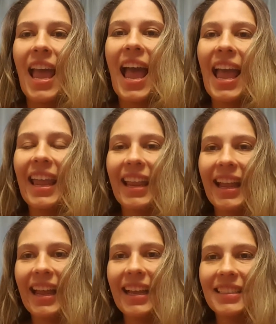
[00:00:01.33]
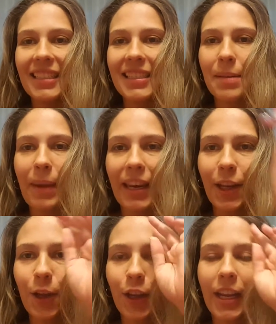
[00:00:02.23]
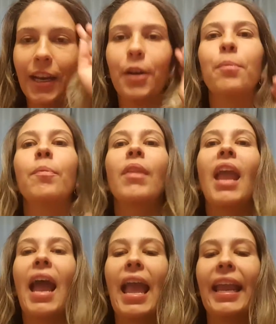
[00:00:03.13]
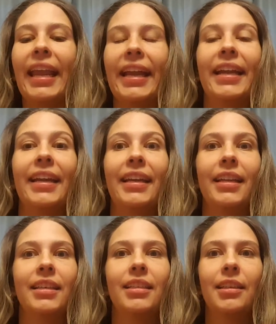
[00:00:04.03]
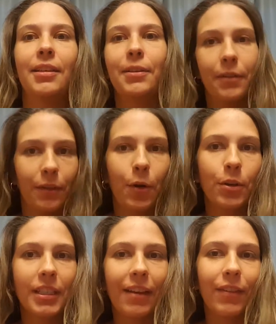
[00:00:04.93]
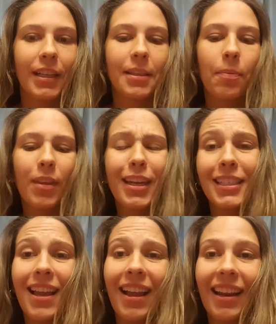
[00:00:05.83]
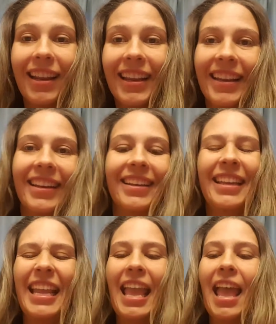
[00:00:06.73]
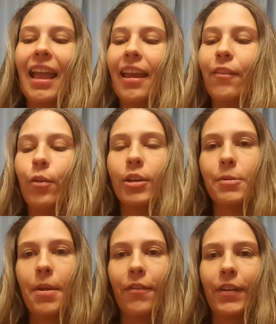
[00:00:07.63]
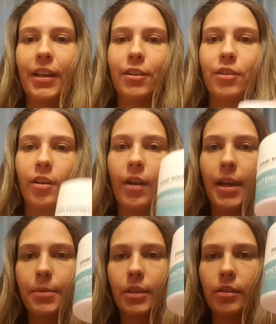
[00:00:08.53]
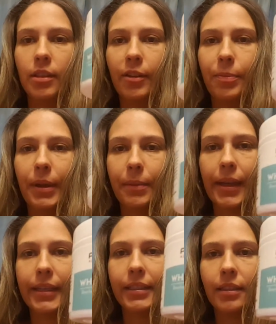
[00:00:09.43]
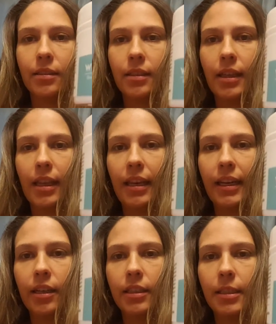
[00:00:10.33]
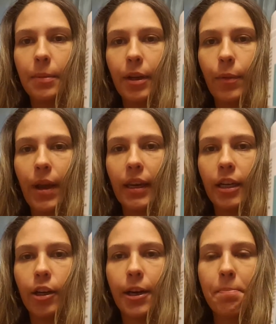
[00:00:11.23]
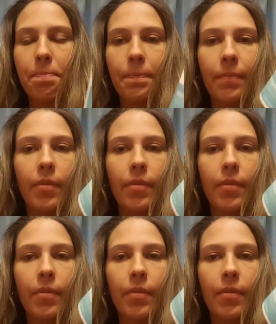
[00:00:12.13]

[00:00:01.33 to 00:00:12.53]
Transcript: Hey guys, it's Amanda Cook here, and of course I've got something exciting. And if you watch my other videos, you know I absolutely love Pink Madison. And here is some of their whitening cream.